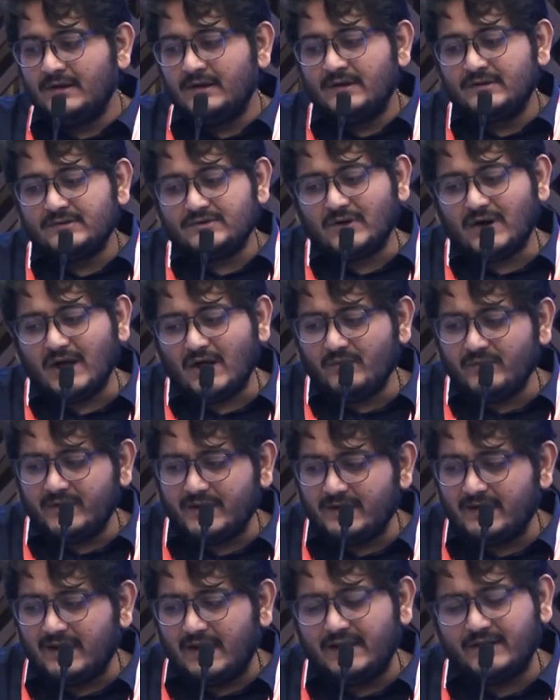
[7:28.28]
So, how we
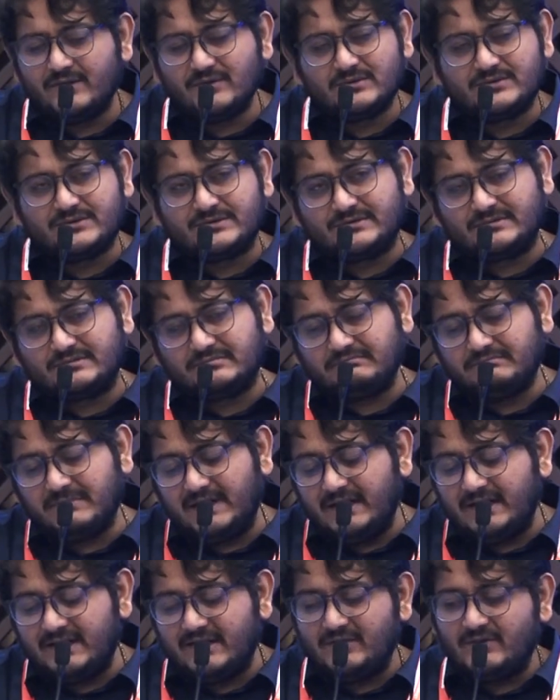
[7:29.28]
can diagnose
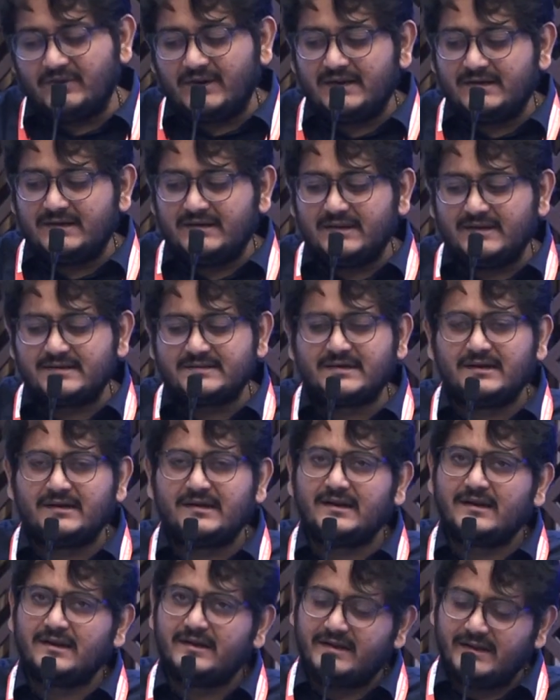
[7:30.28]
malignant otitis
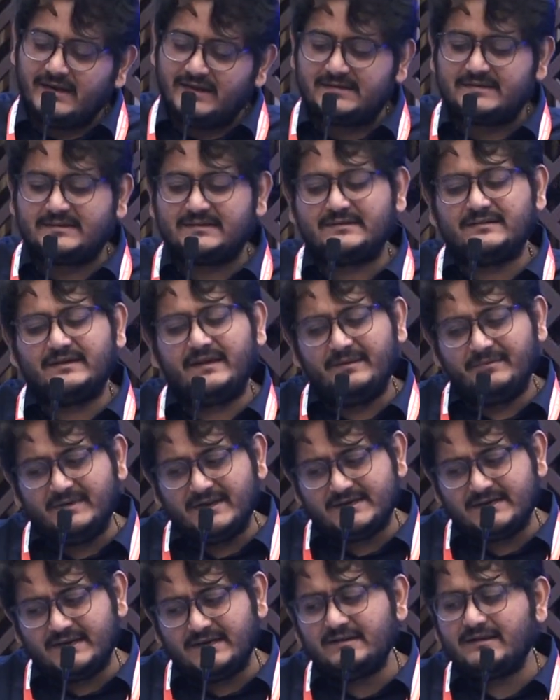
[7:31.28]
externa? Yes,
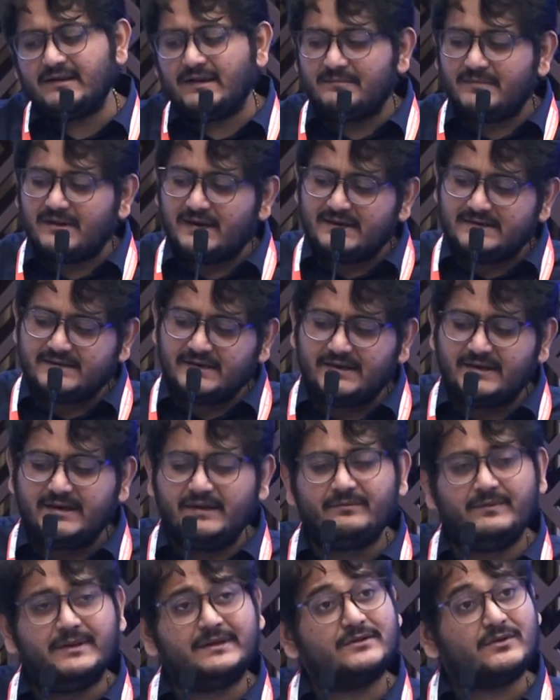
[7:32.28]
imaging, MRI,
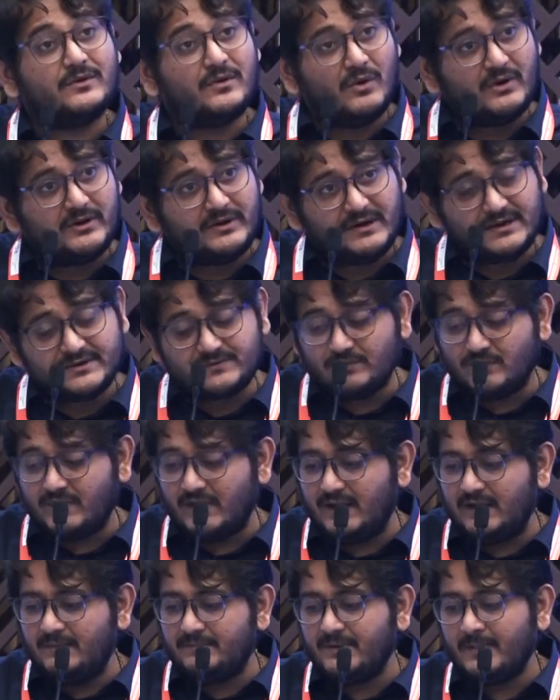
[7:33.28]
CT with contrast would
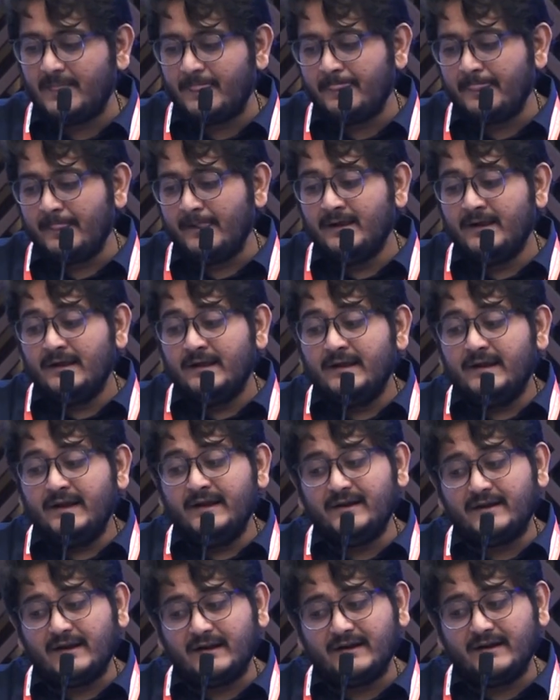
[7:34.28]
help.
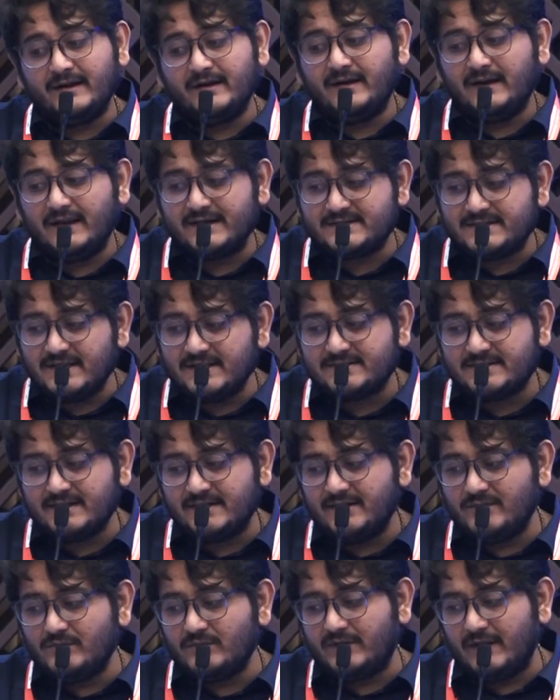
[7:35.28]
Intracranial extension
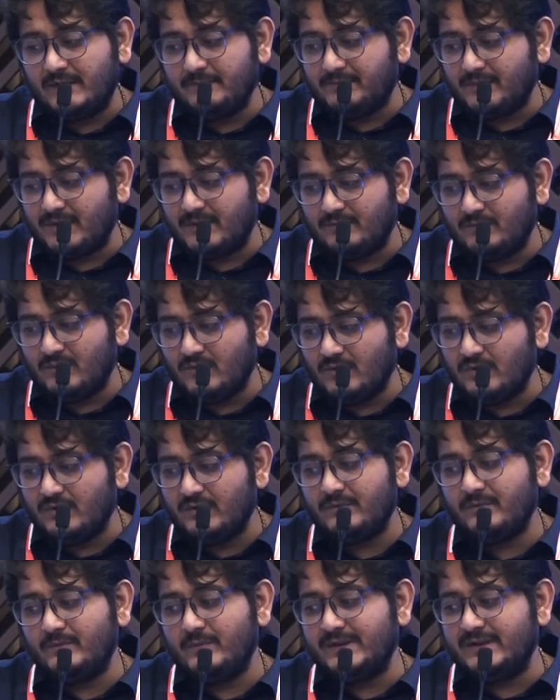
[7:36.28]
into temporal
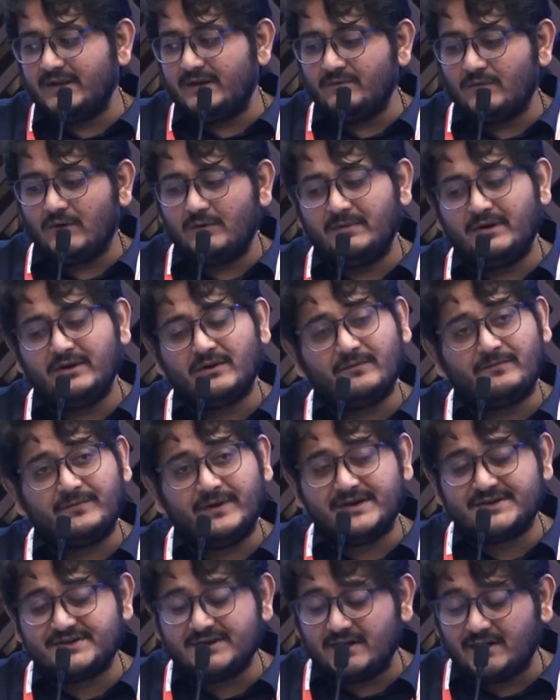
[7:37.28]
bone with involvement of
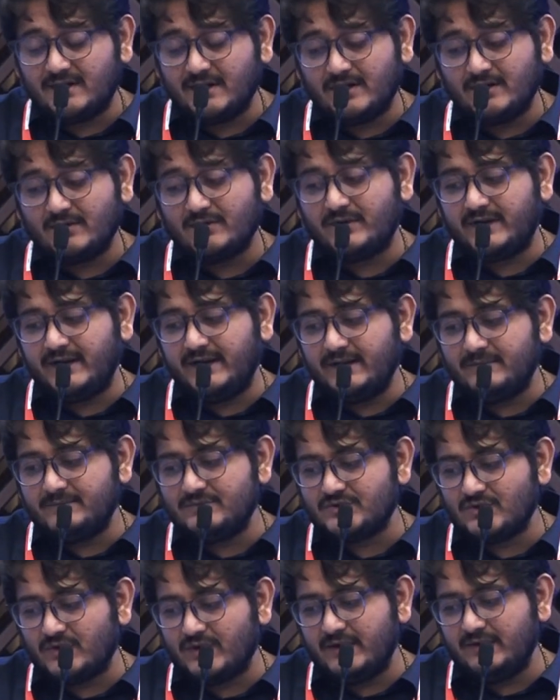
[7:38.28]
facial nerve,
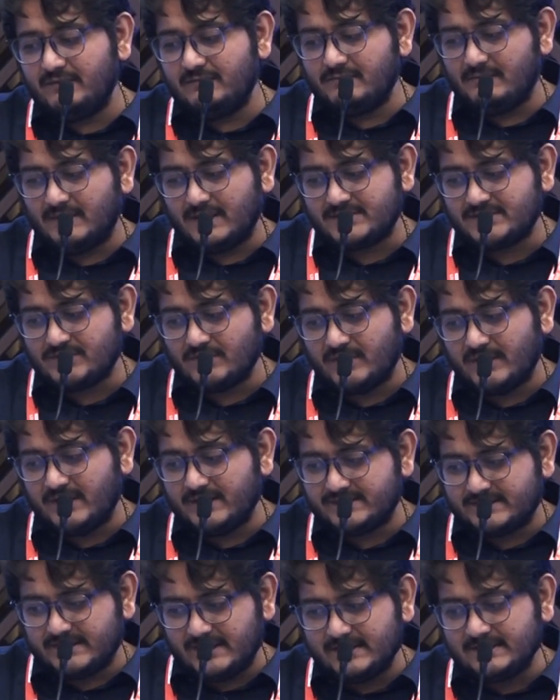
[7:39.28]
TM joint, mastoid
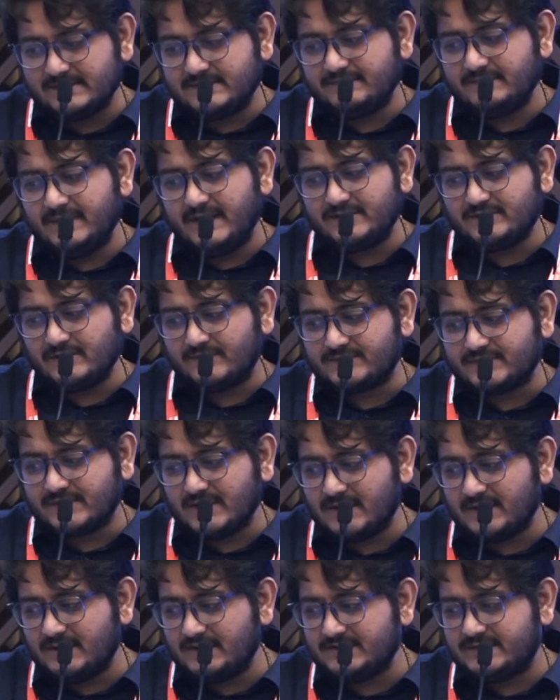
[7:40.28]
hair cells, base of
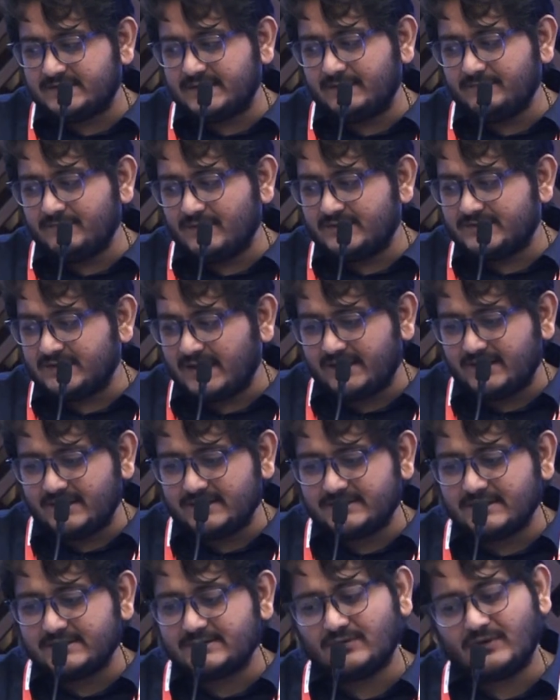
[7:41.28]
skull, sigmoid
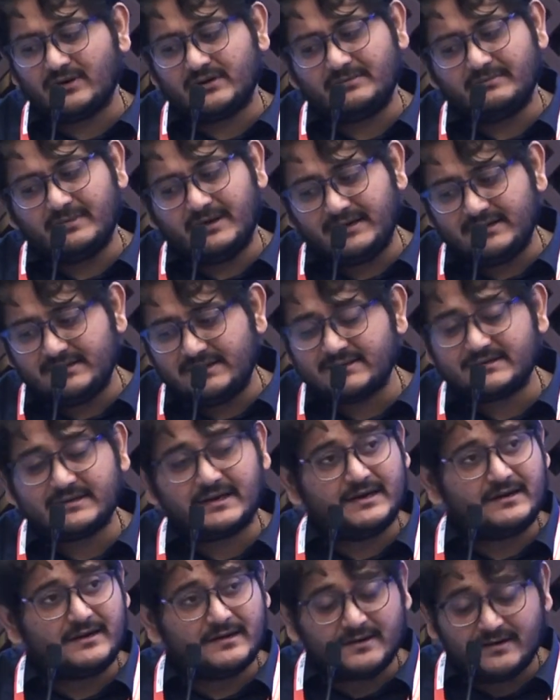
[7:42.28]
sinuses or the meninges
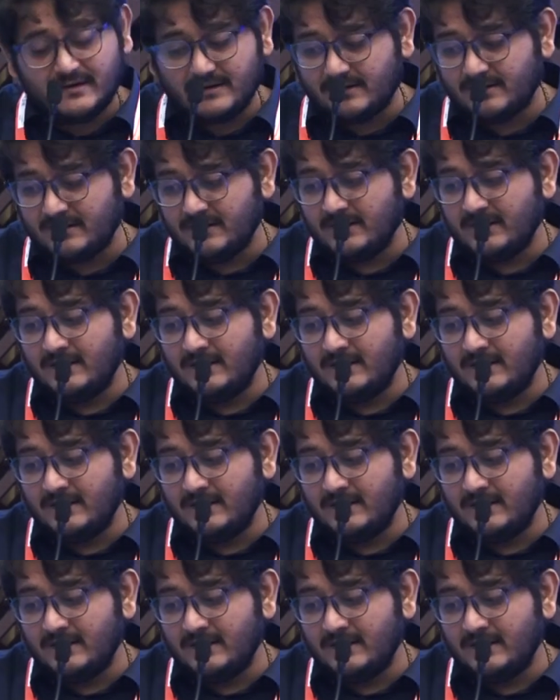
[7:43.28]
can occur.